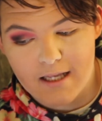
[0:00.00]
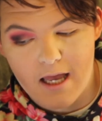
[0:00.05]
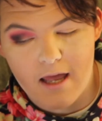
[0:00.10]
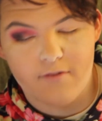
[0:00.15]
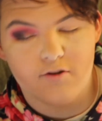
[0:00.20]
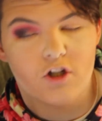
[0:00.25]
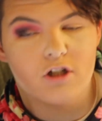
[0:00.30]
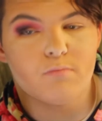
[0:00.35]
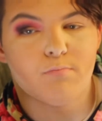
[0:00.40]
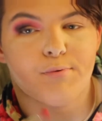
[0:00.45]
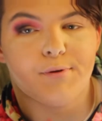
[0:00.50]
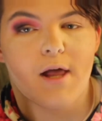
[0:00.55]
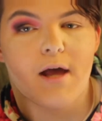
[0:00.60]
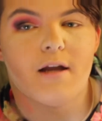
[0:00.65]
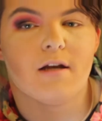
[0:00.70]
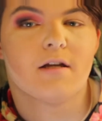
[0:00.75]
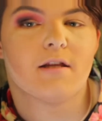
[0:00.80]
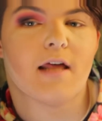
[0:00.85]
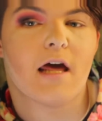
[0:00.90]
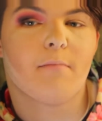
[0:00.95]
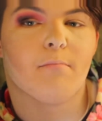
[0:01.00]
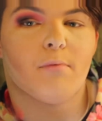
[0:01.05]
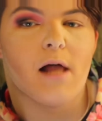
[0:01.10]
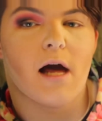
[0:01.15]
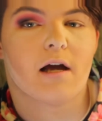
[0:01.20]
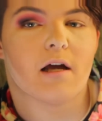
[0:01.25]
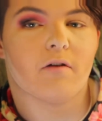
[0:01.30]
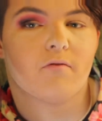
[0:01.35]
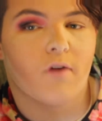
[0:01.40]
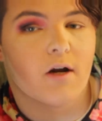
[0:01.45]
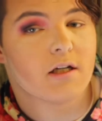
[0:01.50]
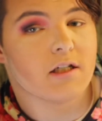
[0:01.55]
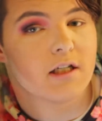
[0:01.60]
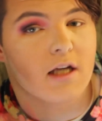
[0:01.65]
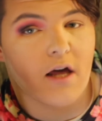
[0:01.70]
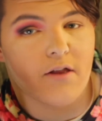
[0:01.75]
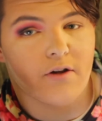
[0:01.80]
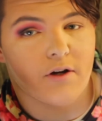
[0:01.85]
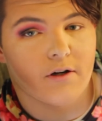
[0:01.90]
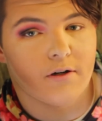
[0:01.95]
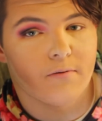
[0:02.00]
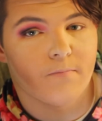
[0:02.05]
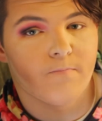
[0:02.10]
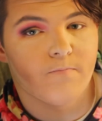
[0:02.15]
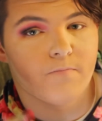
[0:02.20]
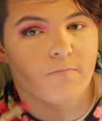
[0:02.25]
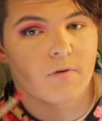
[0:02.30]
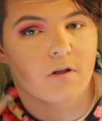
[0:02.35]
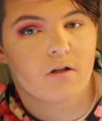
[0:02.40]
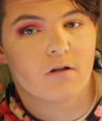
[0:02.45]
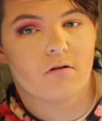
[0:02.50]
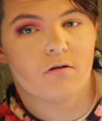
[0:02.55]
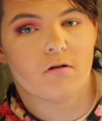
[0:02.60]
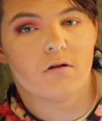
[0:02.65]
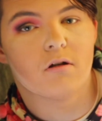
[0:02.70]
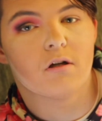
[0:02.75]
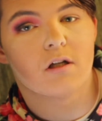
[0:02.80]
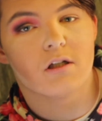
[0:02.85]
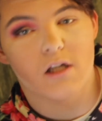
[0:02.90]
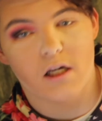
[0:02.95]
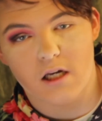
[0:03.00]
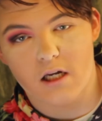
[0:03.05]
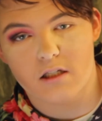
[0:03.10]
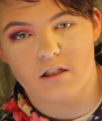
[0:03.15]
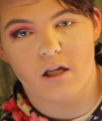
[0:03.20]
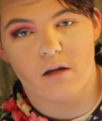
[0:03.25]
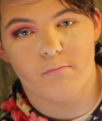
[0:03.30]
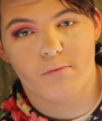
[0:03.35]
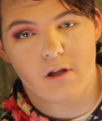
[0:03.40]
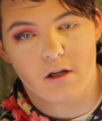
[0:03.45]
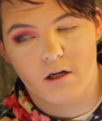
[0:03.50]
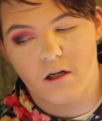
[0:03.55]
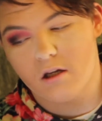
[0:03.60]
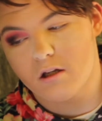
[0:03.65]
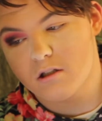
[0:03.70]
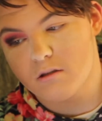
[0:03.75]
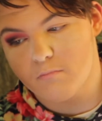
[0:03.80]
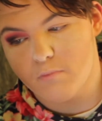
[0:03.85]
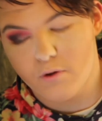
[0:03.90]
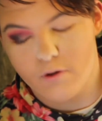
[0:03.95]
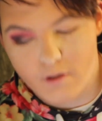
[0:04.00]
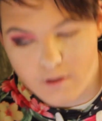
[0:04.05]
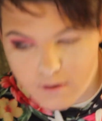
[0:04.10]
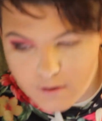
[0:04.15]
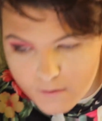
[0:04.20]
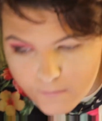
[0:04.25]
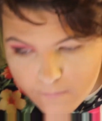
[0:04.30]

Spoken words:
and just blend that black and red together. Because like I said, blending is important.